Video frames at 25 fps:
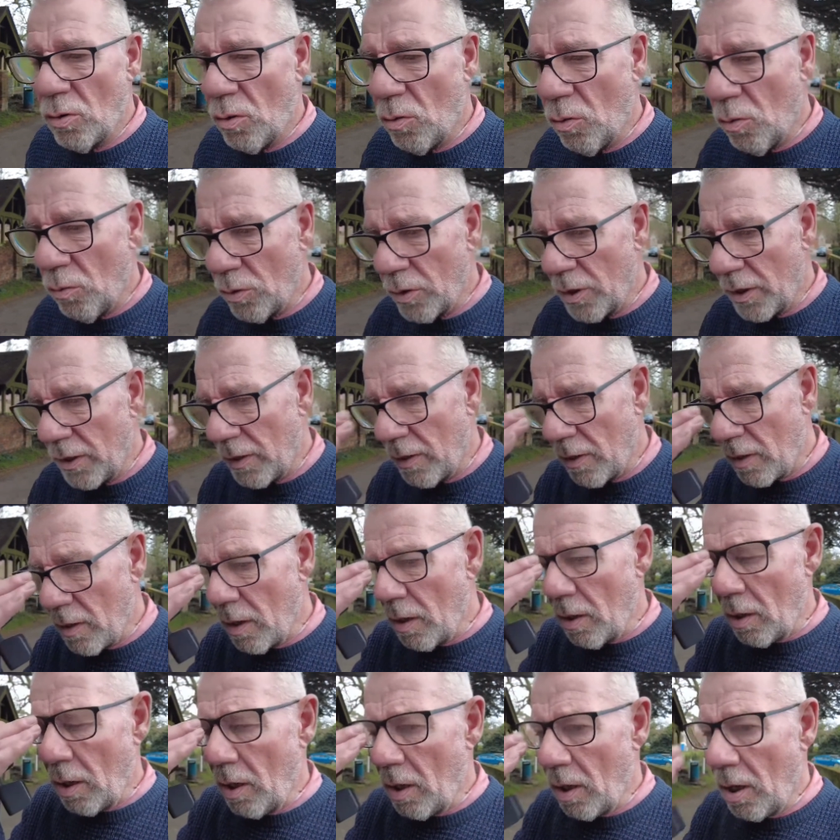or the
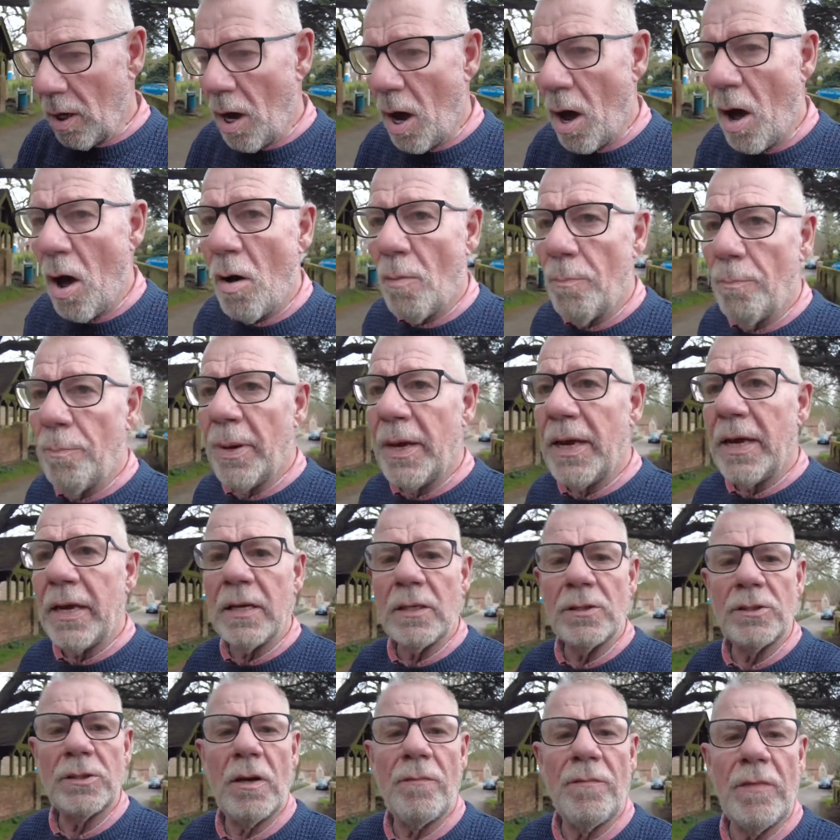cart pit
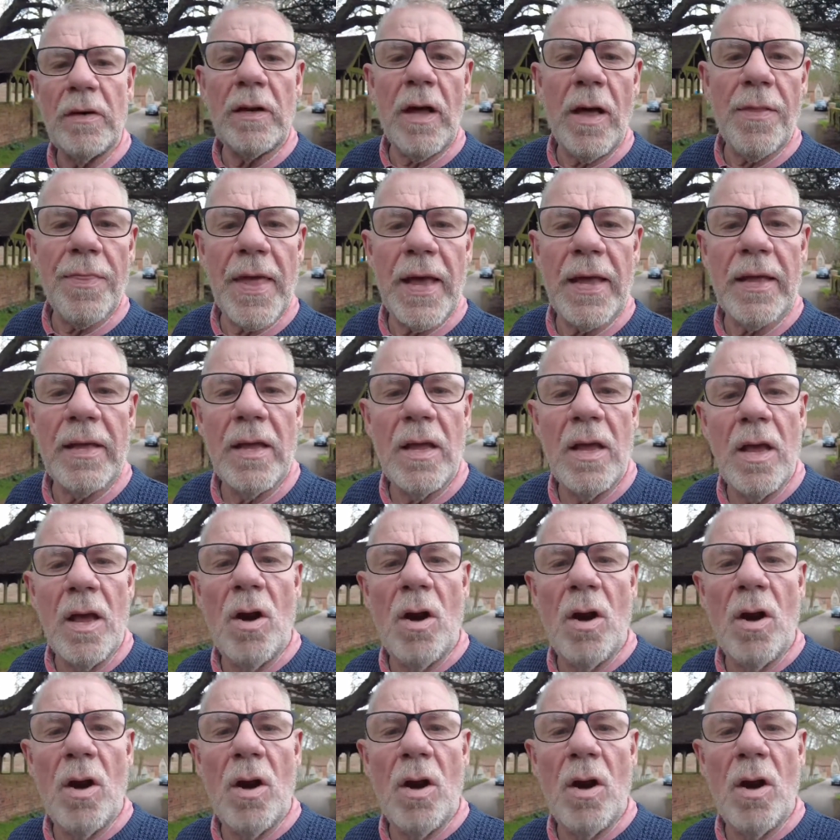or something like that,